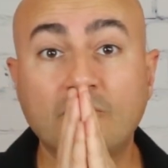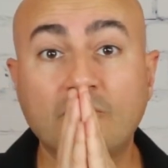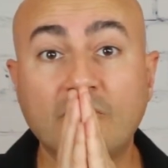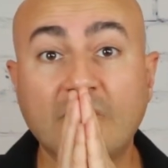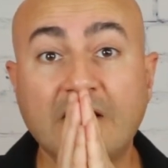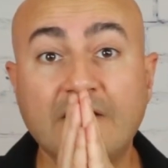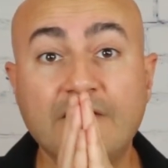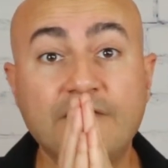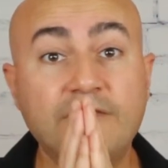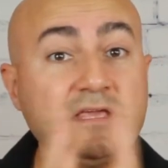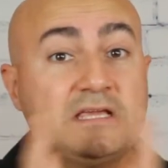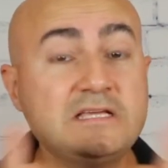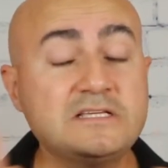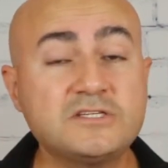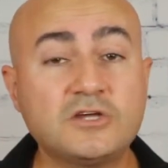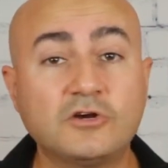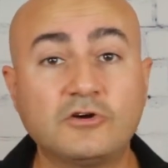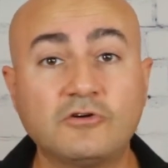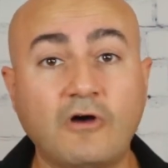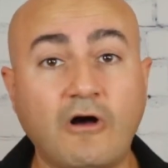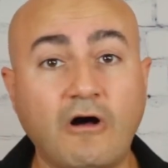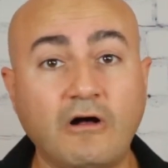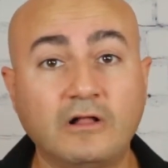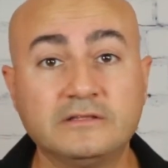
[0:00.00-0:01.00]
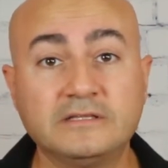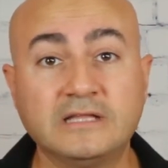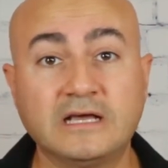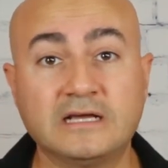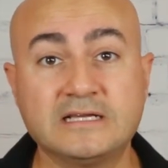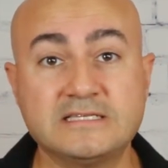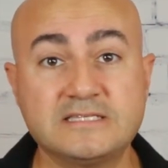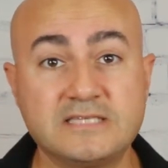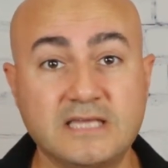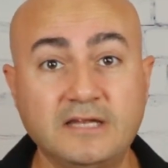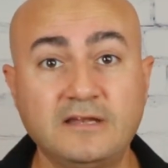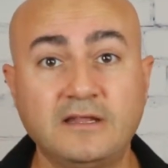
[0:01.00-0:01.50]
These are all
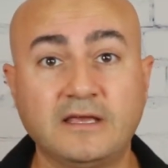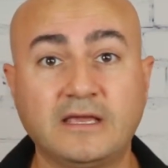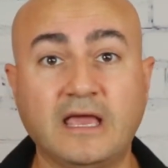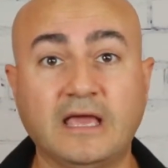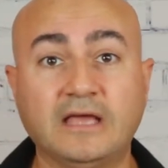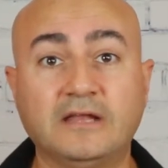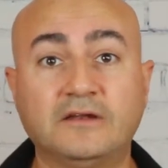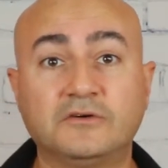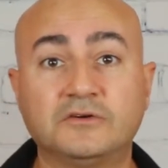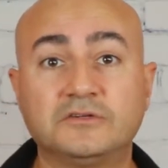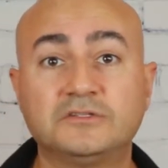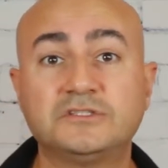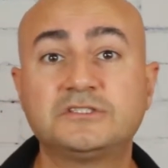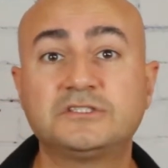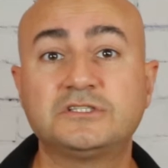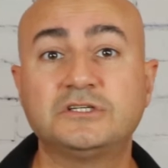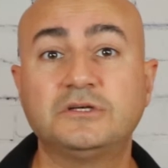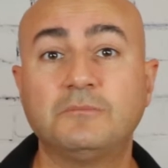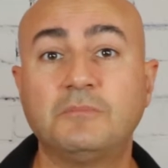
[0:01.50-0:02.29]
nice indicators,